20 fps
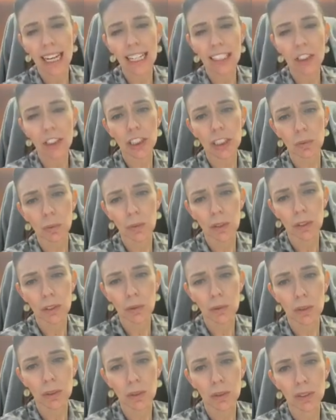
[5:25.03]
just wanted
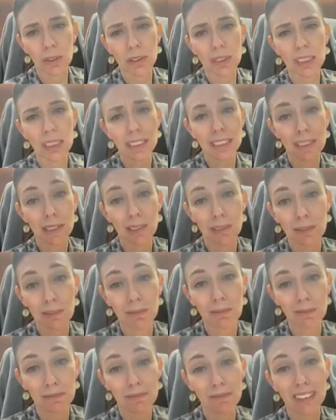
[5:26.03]
to acknowledge that it's
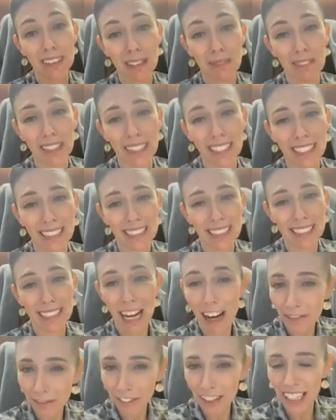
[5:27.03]
something that's
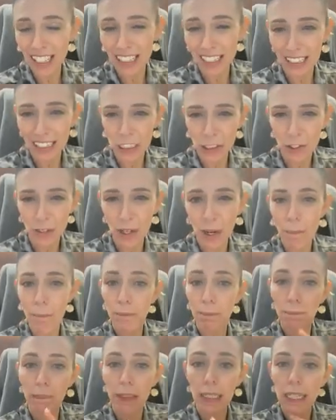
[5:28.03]
tough for that industry.
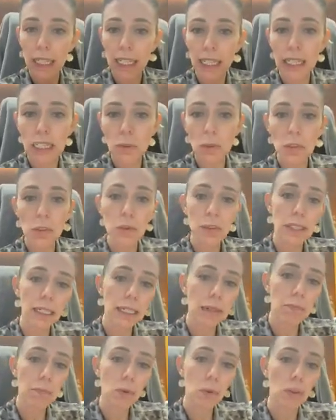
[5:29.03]
Here's what's
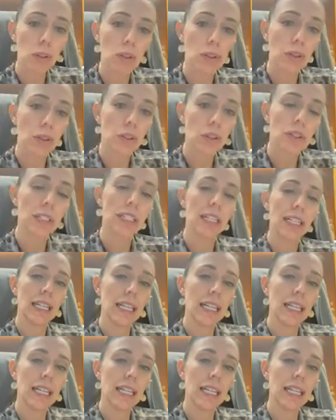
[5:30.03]
really important though.